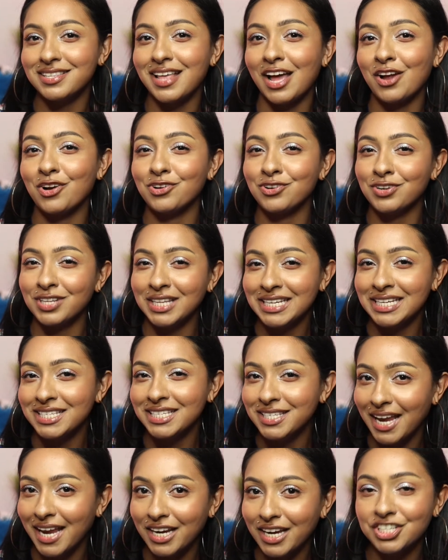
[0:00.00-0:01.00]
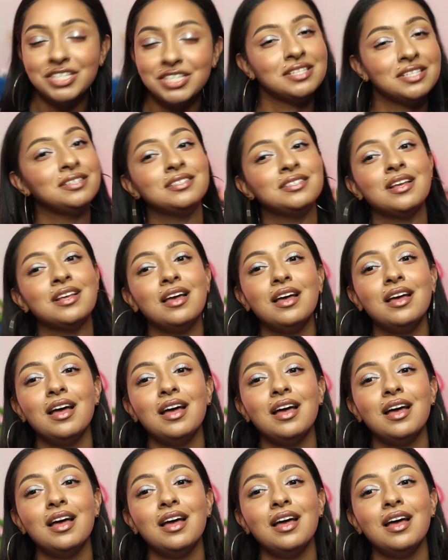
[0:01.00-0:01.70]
that early stages,